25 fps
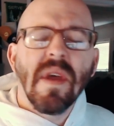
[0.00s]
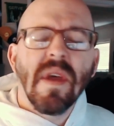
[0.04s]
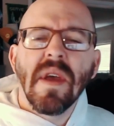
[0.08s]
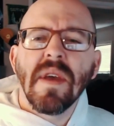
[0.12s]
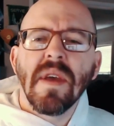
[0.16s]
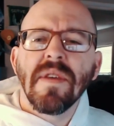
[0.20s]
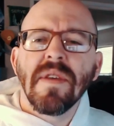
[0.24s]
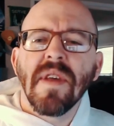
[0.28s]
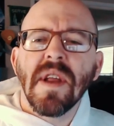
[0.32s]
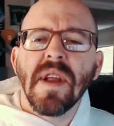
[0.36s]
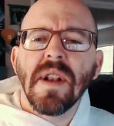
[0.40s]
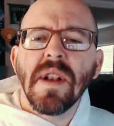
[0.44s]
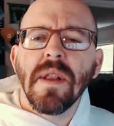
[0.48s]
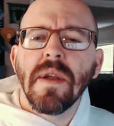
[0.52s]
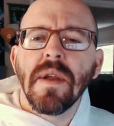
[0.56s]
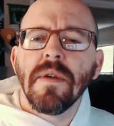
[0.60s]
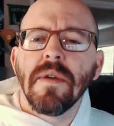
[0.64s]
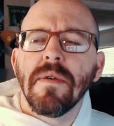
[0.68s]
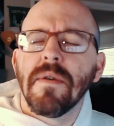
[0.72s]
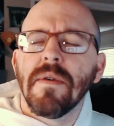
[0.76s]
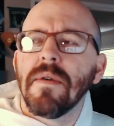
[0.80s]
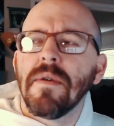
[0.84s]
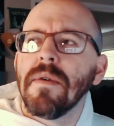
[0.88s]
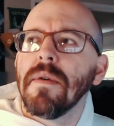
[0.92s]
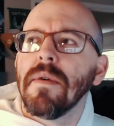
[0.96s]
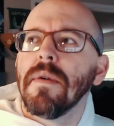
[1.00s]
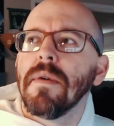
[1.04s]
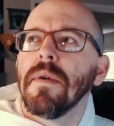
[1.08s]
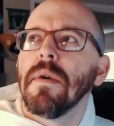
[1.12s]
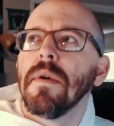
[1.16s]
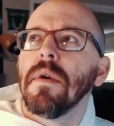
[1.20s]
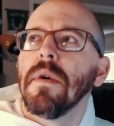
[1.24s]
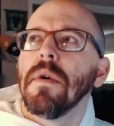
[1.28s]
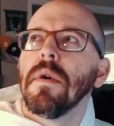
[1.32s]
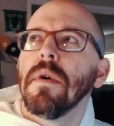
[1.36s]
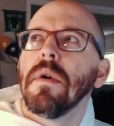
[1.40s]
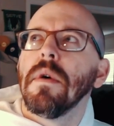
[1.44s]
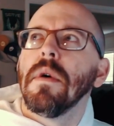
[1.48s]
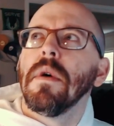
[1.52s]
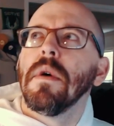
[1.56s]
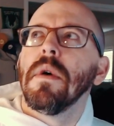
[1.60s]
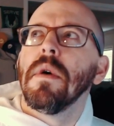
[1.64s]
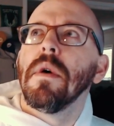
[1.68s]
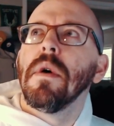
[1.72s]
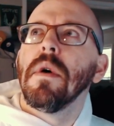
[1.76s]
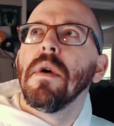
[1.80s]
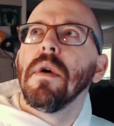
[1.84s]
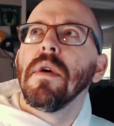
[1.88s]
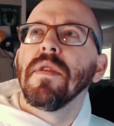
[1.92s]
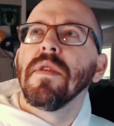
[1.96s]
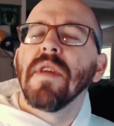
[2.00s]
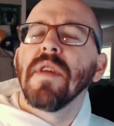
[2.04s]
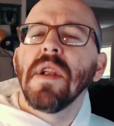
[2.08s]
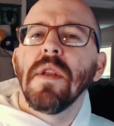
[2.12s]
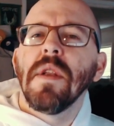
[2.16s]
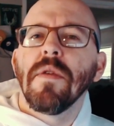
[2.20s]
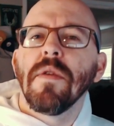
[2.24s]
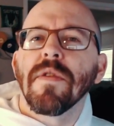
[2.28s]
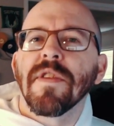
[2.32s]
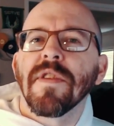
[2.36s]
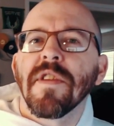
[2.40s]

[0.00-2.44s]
Is that a little, is that a little